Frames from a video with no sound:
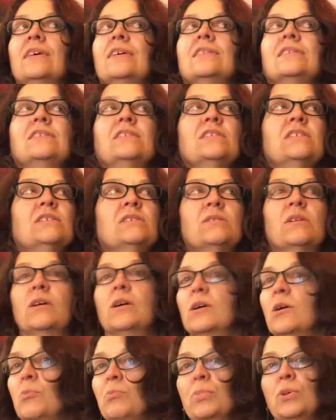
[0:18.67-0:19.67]
It's just
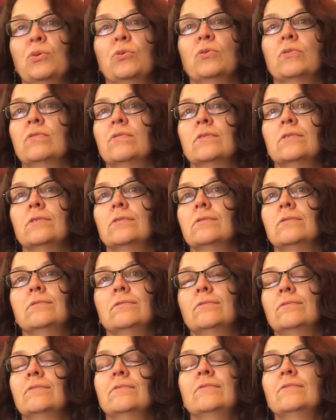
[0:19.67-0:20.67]
a beautiful
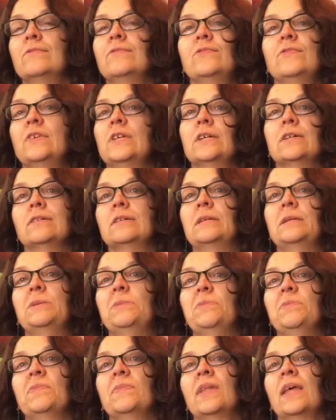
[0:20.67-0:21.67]

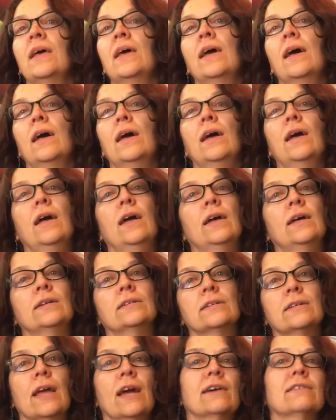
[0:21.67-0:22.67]
feeling.
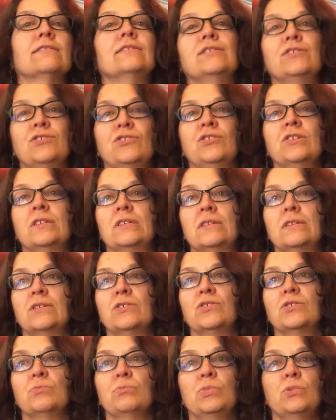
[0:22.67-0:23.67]
And Kathy's just
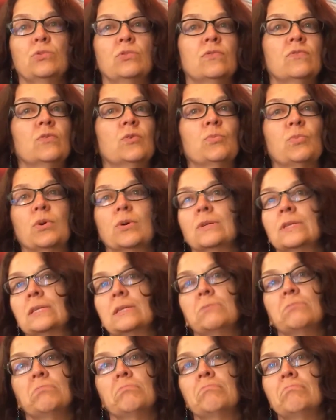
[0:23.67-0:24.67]
such a beautiful person.